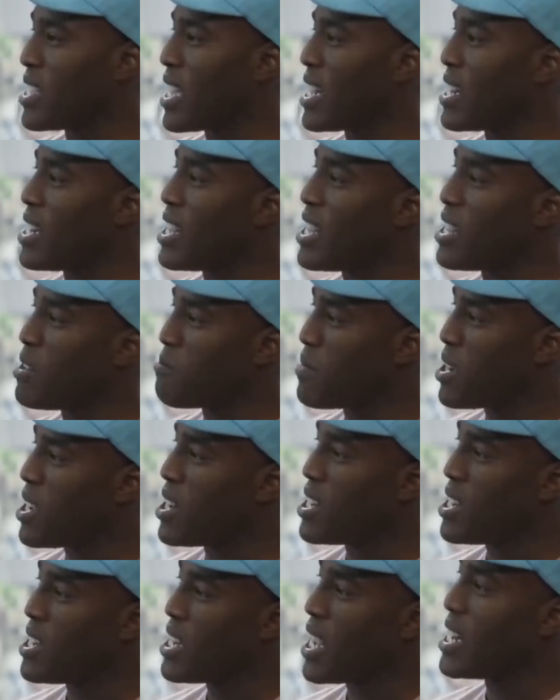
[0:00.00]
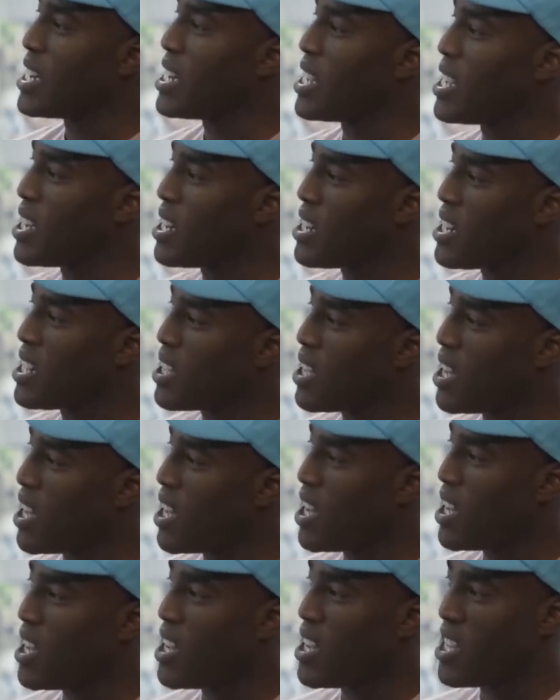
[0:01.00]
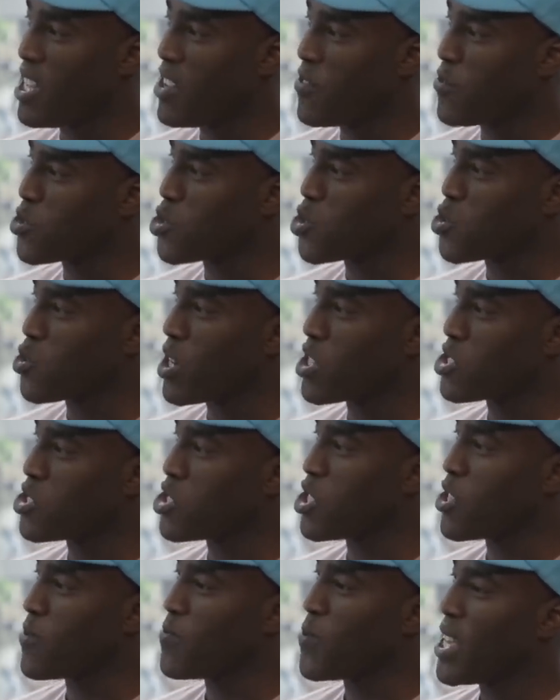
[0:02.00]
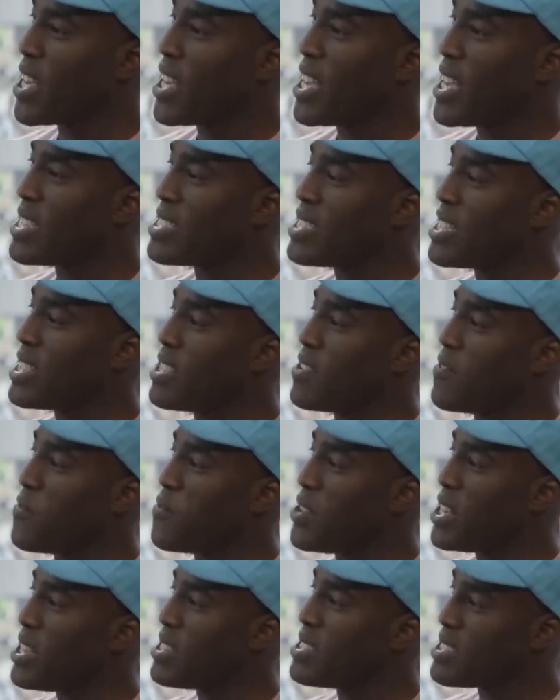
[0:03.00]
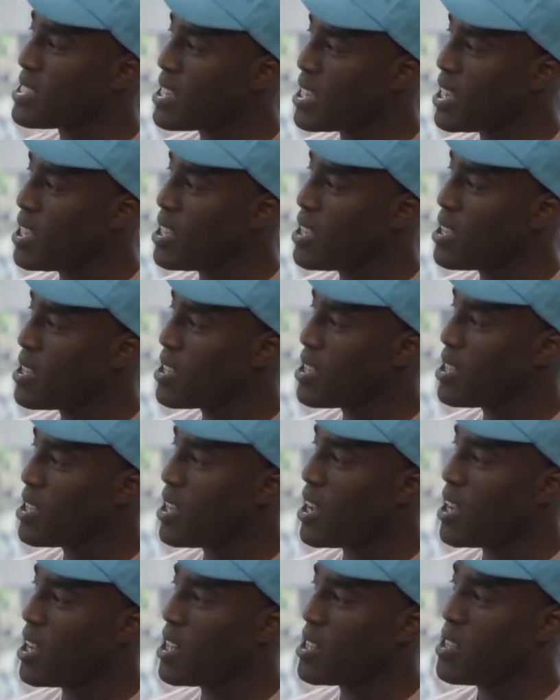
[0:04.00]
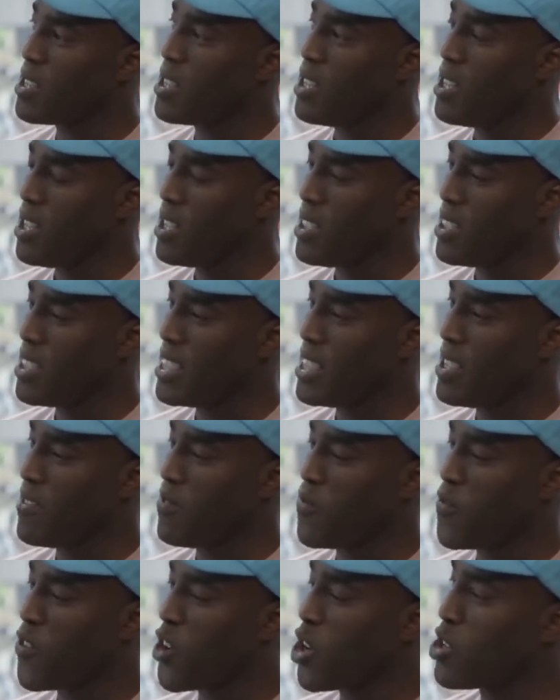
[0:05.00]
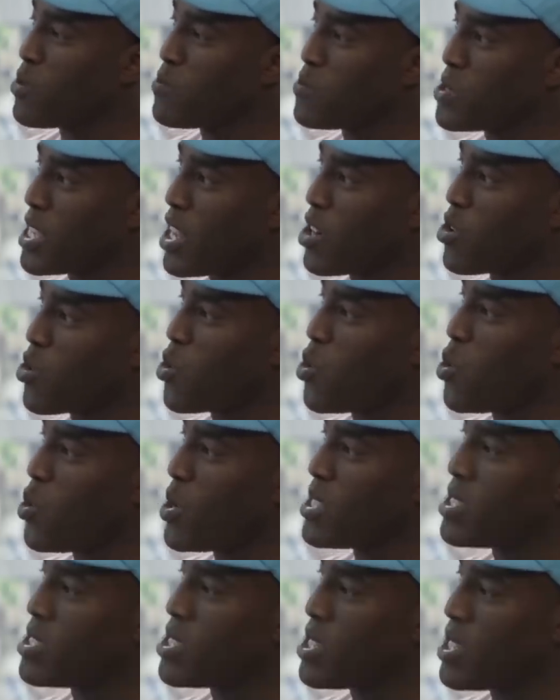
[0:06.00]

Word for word: as they need money, they need uh, infrastructure. Is it the VC uh, the firms that are going